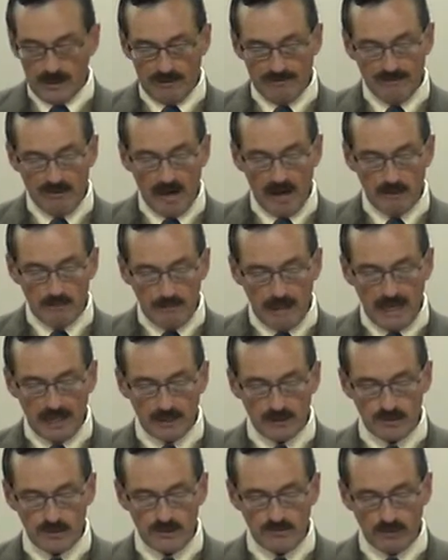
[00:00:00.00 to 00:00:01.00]
They fought
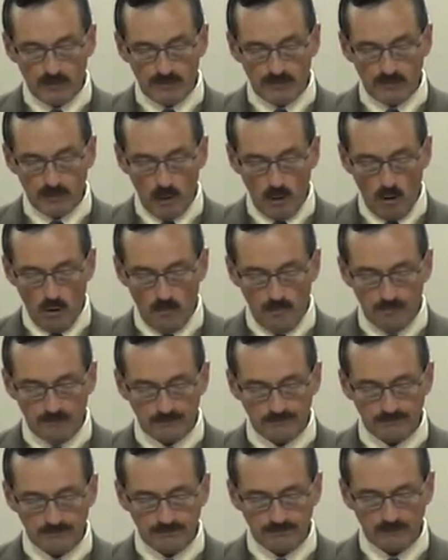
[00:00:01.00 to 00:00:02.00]
battles with
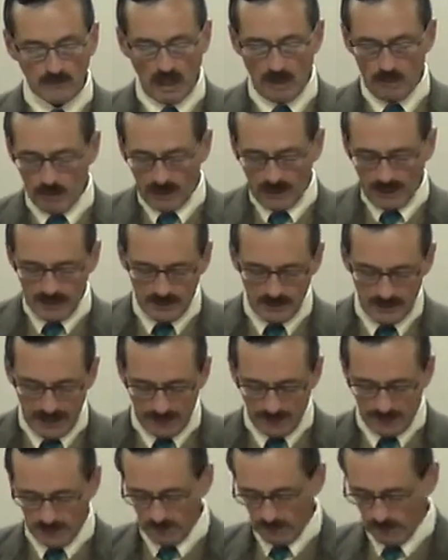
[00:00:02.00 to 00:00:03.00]
Rome. Oh, we'll get to
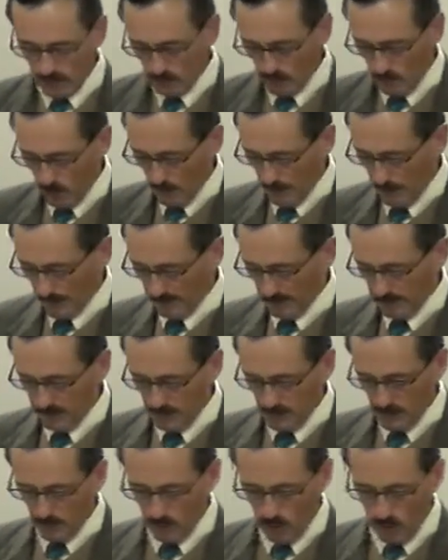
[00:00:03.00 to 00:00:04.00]
that. The, the Roman
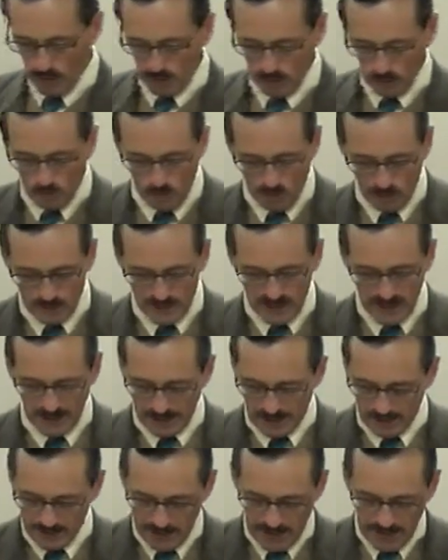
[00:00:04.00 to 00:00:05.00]
the Roman wars.
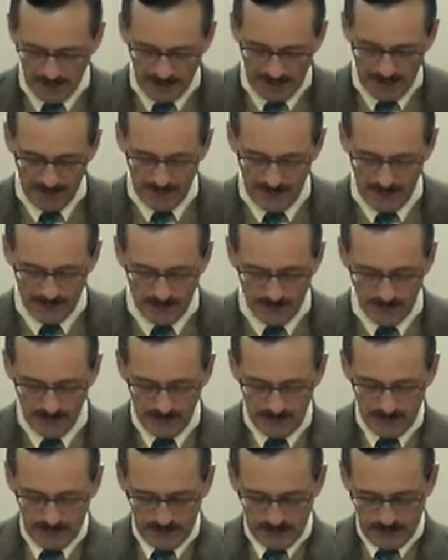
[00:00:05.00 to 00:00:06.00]
I'll, I'll add that
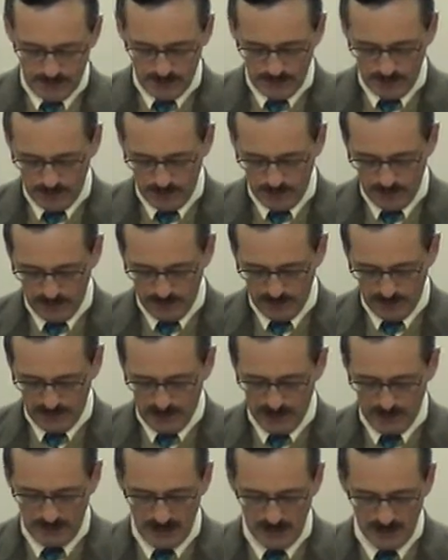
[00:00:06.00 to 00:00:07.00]
on to, to,
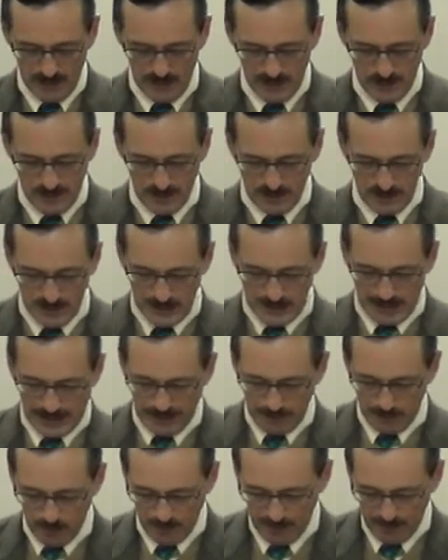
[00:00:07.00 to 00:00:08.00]
this message here in just
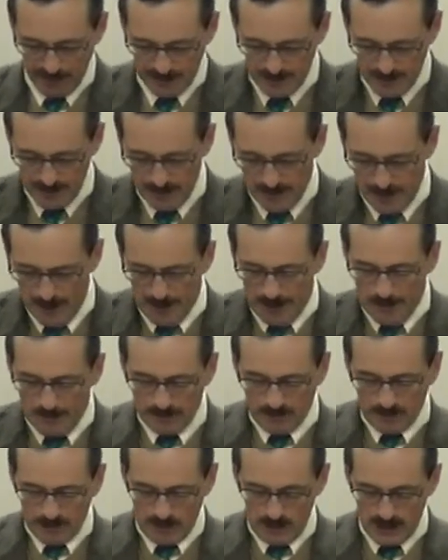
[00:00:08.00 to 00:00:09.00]
a couple minutes.
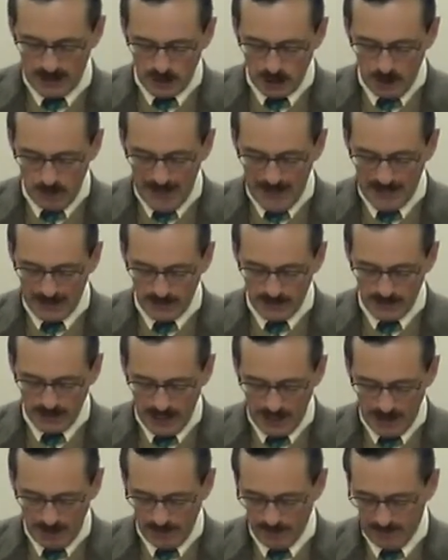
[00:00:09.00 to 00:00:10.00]
Well, let's go back to
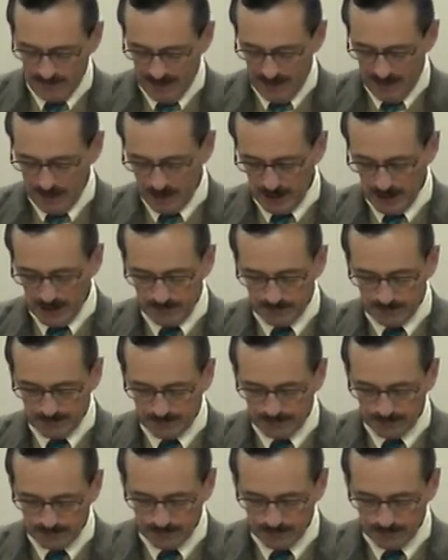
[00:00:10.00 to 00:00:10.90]
the Herod family.